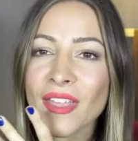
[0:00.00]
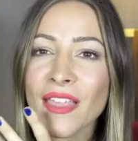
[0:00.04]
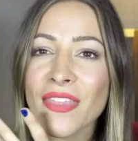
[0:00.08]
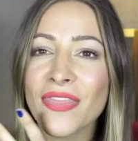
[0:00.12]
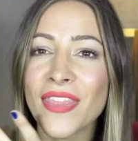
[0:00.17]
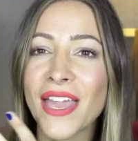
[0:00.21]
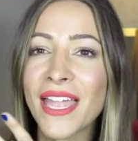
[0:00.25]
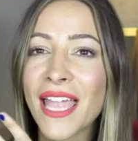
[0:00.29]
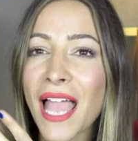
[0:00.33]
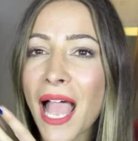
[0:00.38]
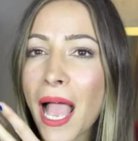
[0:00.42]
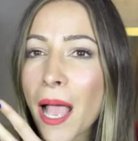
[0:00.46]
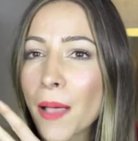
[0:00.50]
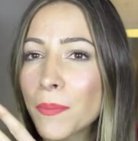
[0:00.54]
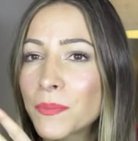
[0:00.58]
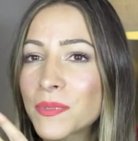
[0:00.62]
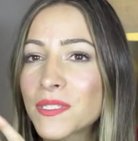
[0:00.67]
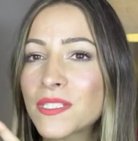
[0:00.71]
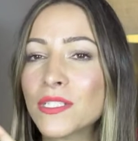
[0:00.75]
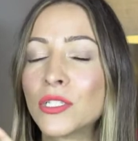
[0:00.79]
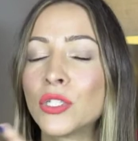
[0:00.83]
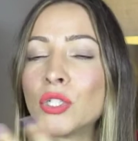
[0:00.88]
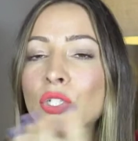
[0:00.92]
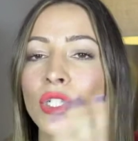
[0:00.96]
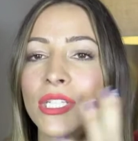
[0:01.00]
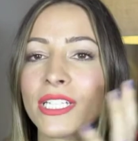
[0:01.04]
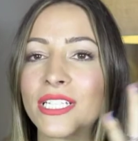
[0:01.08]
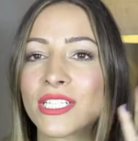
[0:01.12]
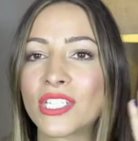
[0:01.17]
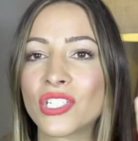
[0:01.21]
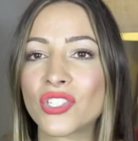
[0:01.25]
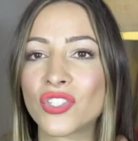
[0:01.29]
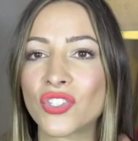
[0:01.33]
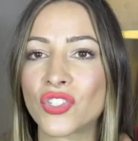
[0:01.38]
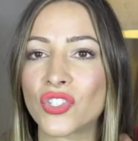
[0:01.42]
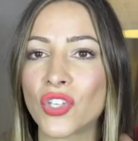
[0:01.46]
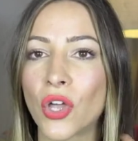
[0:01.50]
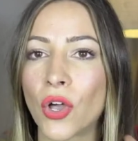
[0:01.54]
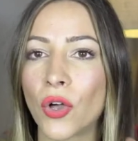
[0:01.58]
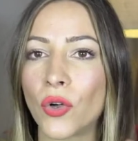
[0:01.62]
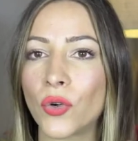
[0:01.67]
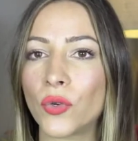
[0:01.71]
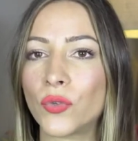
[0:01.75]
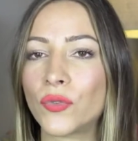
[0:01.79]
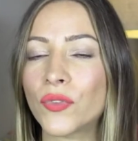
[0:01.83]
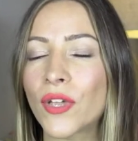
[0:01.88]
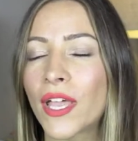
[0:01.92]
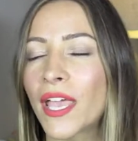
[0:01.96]
They absolutely
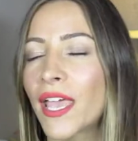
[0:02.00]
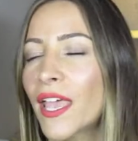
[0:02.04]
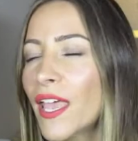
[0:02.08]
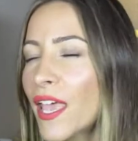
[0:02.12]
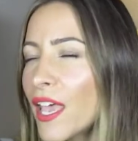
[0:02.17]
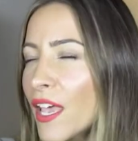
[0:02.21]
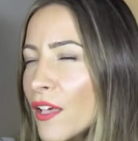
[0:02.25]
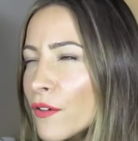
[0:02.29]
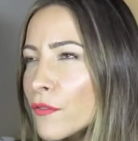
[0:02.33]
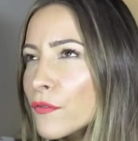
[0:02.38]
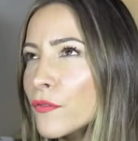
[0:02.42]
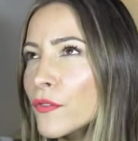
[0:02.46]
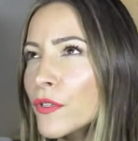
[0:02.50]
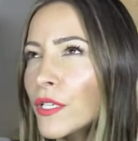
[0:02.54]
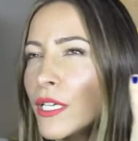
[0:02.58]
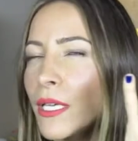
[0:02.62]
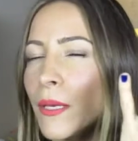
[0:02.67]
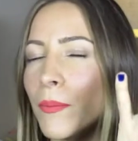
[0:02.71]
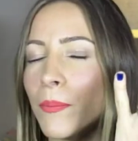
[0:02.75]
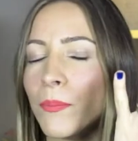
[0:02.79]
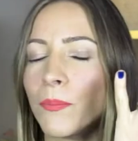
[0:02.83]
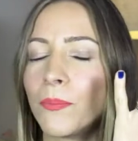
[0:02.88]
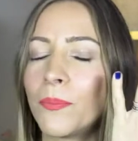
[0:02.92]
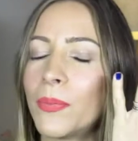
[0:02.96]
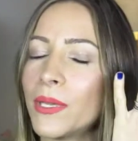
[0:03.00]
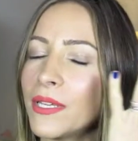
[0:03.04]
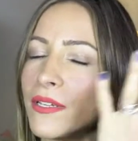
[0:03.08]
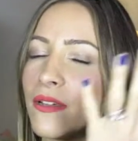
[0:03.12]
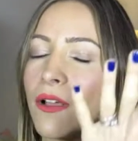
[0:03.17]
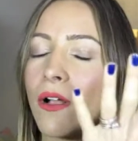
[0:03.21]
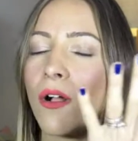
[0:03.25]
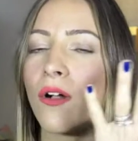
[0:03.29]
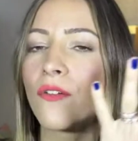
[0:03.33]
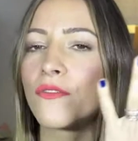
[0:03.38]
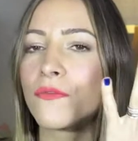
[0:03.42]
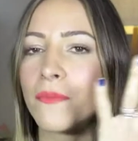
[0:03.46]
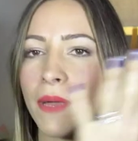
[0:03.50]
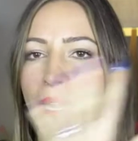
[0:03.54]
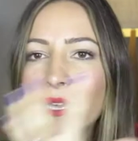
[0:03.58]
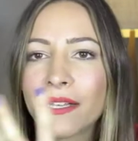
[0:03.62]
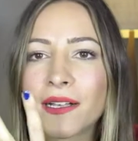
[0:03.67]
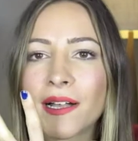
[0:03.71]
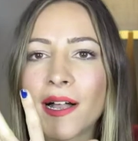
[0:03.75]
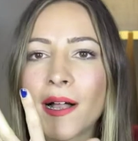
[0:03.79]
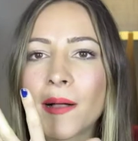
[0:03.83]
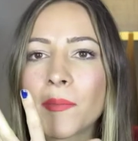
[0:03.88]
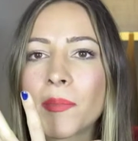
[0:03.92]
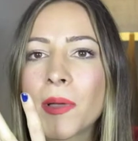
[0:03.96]
dissolve every bit of
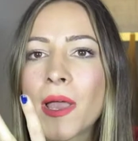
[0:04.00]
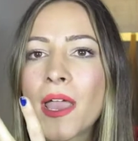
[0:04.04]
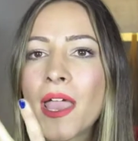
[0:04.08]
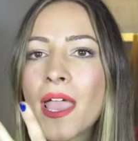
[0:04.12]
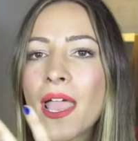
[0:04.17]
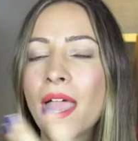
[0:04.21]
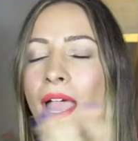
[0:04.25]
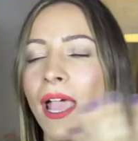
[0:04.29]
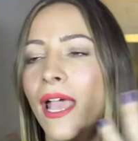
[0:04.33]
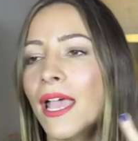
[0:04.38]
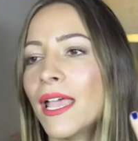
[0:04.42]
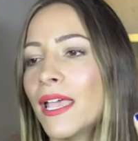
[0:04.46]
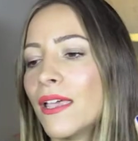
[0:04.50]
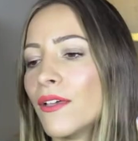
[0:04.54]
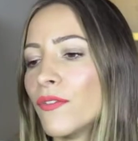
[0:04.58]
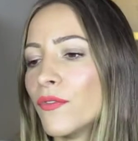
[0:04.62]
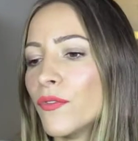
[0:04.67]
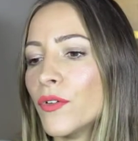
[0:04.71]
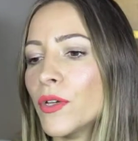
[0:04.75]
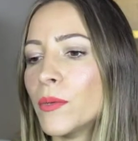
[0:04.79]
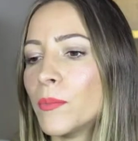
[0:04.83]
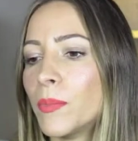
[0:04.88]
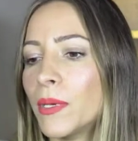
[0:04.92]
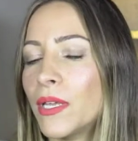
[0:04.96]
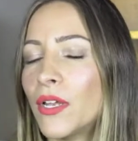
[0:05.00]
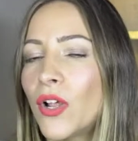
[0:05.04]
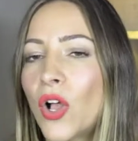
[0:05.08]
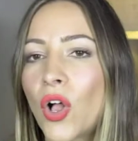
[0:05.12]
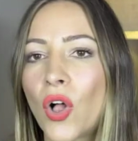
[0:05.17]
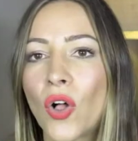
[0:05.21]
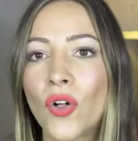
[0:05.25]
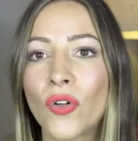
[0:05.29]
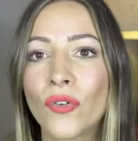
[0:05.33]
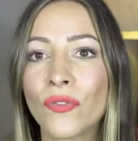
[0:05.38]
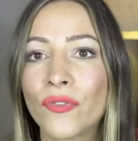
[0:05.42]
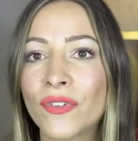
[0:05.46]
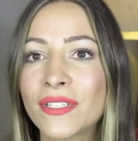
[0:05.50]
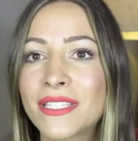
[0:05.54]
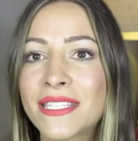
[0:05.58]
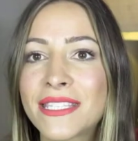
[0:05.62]
makeup, every bit of